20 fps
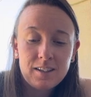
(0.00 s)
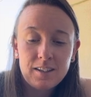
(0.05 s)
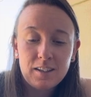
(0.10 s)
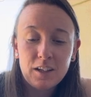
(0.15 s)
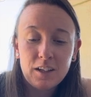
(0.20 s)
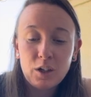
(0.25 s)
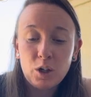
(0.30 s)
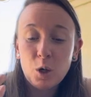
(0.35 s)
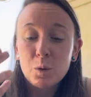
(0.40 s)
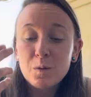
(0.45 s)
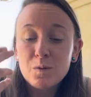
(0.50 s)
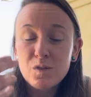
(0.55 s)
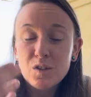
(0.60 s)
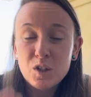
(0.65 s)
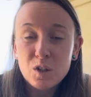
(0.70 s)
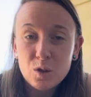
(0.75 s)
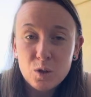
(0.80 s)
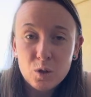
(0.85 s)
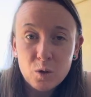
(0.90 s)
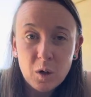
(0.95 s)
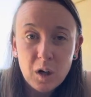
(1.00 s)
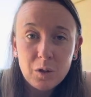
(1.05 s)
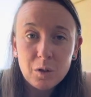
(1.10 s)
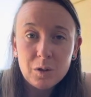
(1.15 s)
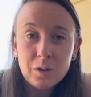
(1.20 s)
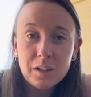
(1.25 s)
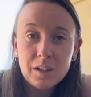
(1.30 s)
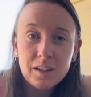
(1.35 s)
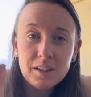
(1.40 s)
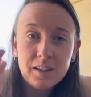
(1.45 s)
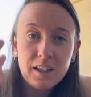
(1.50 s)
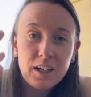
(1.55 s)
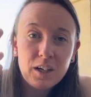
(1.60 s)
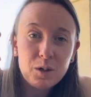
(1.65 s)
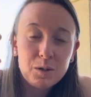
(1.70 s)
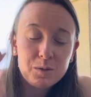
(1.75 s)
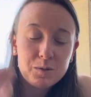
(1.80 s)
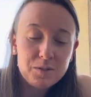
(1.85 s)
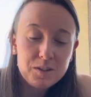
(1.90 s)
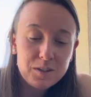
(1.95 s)
let go of the struggle, let
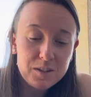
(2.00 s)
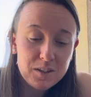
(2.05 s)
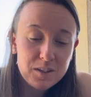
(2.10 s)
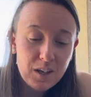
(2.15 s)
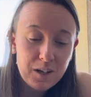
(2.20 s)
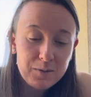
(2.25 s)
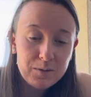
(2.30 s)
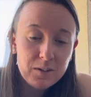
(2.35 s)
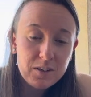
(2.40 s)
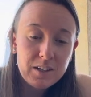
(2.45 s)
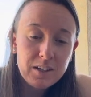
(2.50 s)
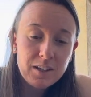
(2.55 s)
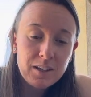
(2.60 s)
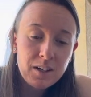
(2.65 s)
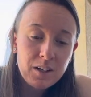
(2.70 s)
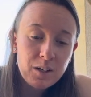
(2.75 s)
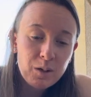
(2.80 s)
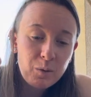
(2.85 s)
go of the suffering.